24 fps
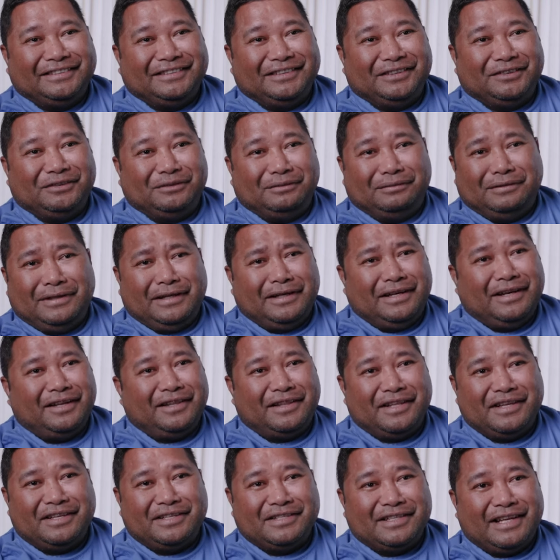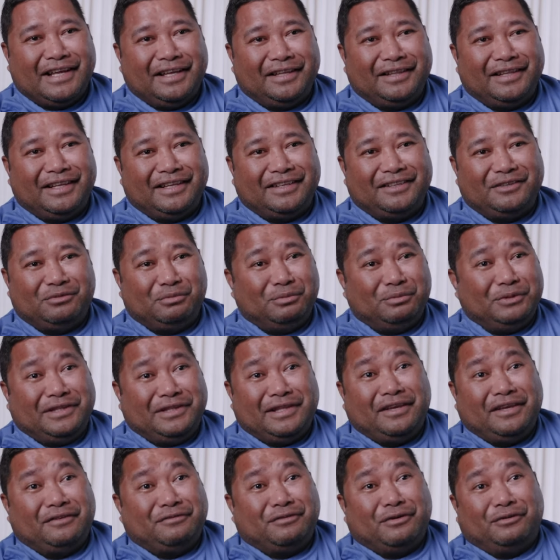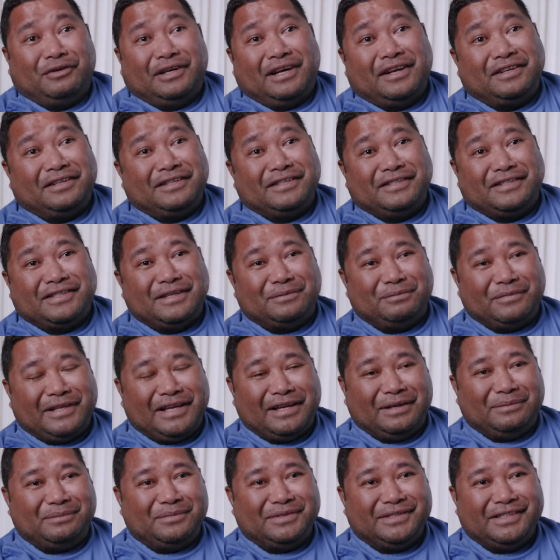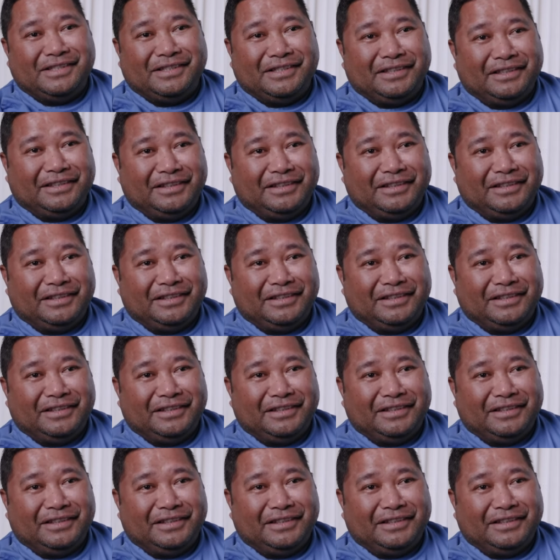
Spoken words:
So little things like that we take for granted sometimes.